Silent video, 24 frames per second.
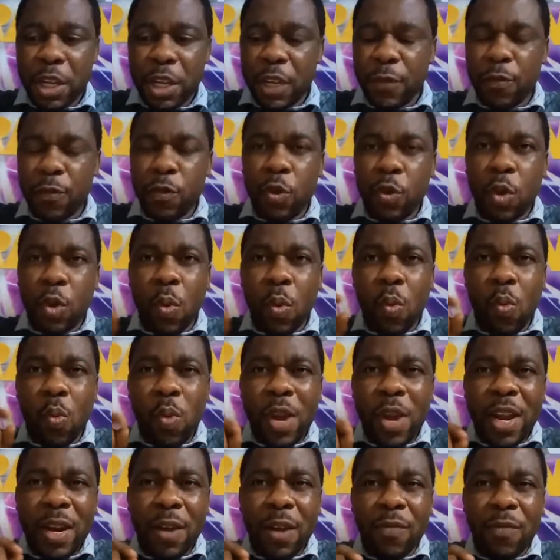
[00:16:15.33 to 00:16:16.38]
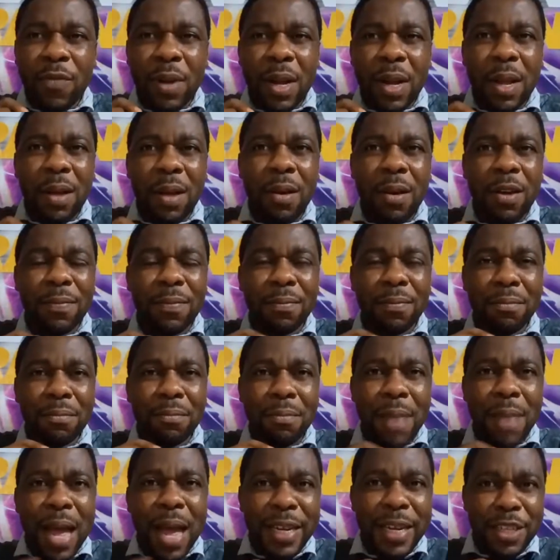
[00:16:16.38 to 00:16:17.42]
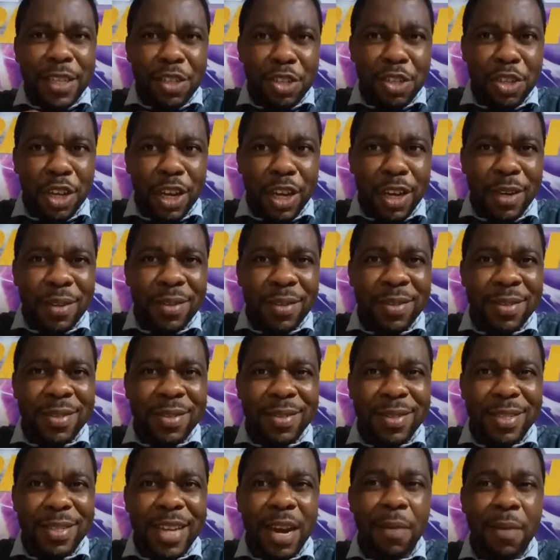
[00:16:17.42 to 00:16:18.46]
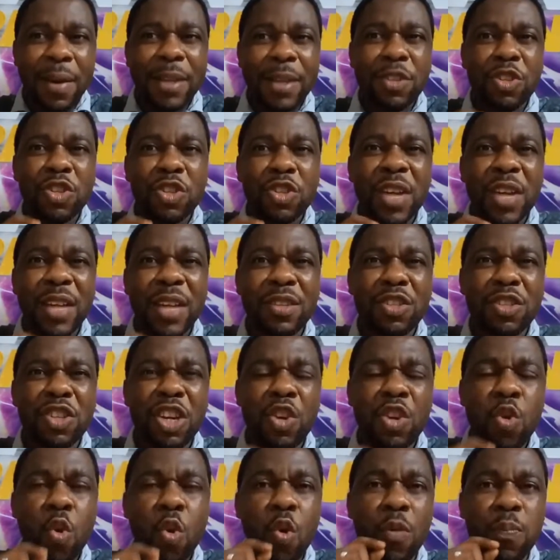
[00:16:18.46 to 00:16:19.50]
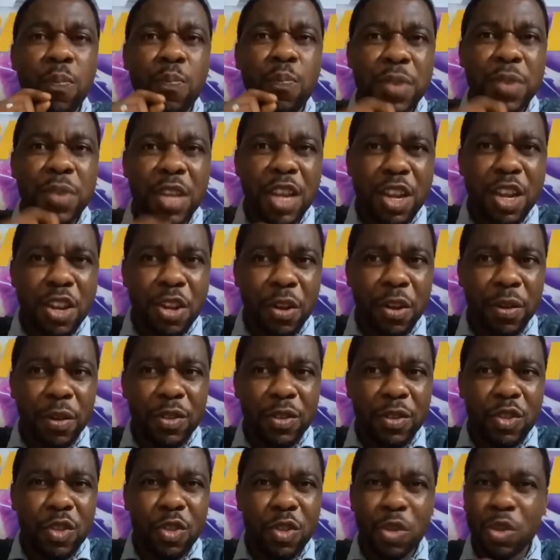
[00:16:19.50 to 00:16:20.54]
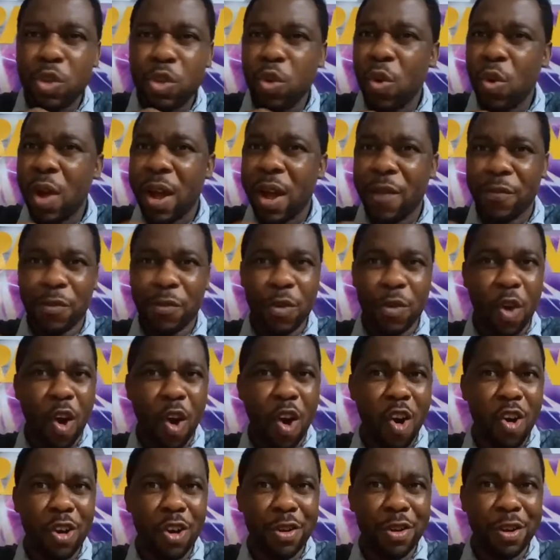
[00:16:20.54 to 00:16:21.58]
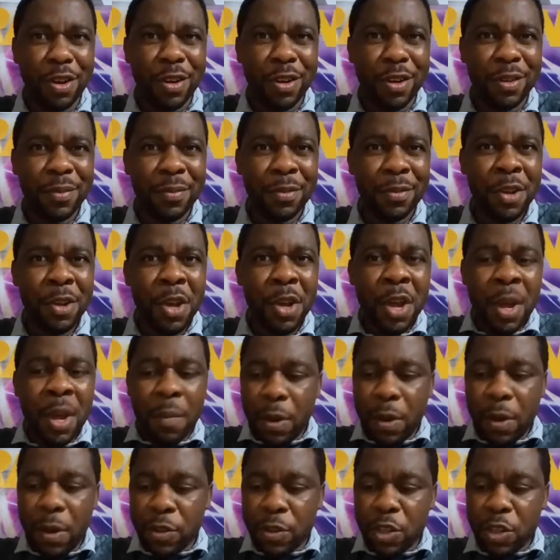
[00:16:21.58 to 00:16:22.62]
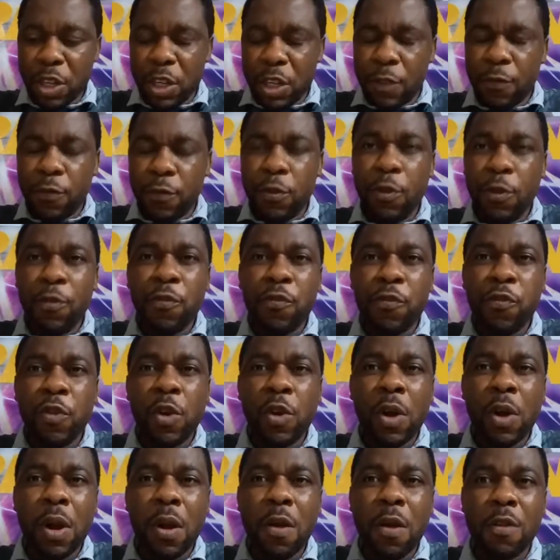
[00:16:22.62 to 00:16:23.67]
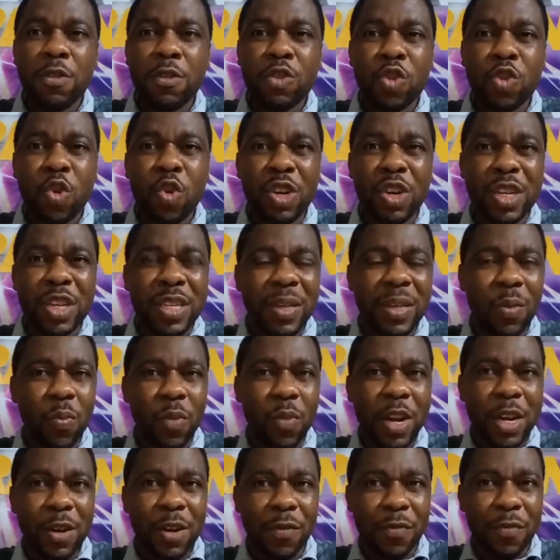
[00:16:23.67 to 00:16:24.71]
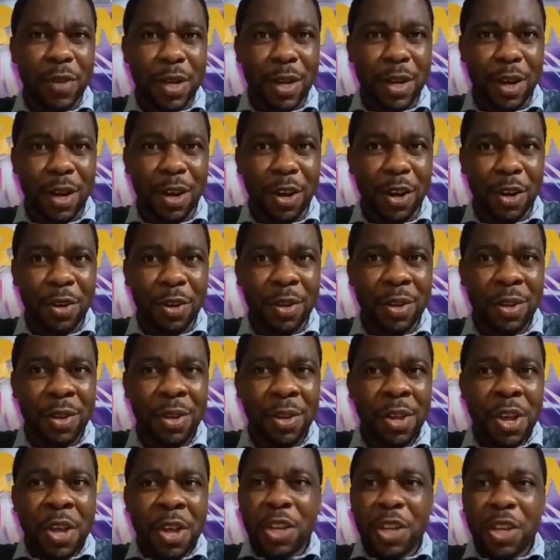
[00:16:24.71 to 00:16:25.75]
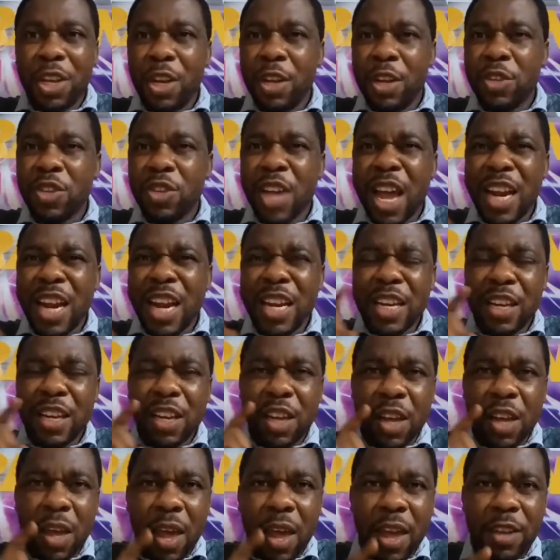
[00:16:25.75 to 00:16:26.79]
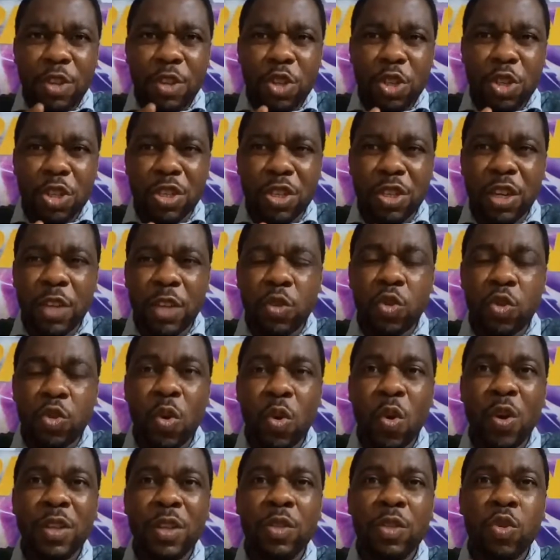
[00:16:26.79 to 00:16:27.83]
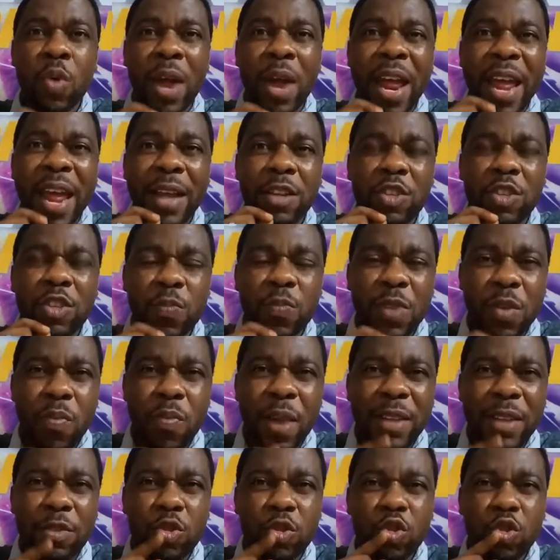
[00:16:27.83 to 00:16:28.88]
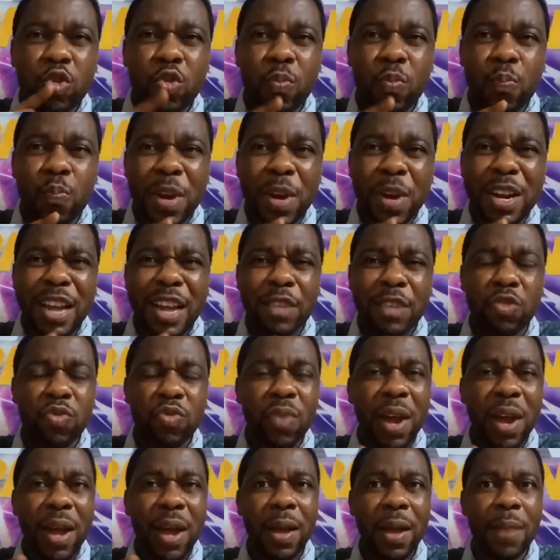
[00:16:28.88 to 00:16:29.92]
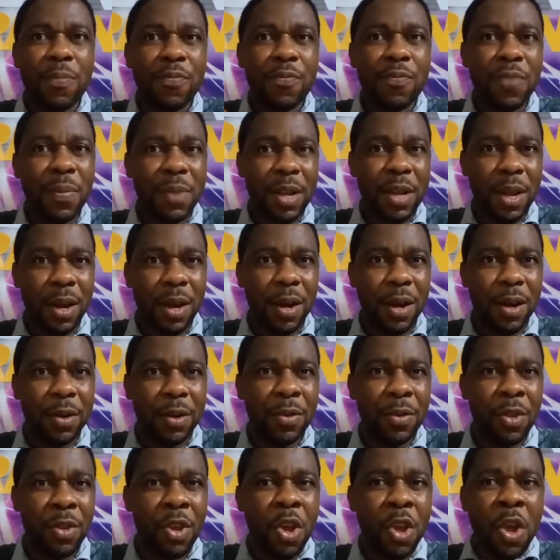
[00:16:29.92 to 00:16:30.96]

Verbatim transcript: If you're will of God minded, there are certain opinions you don't have to honor. Because if you focus on the will of God, it is an indication that you're going to experience supernatural help from God.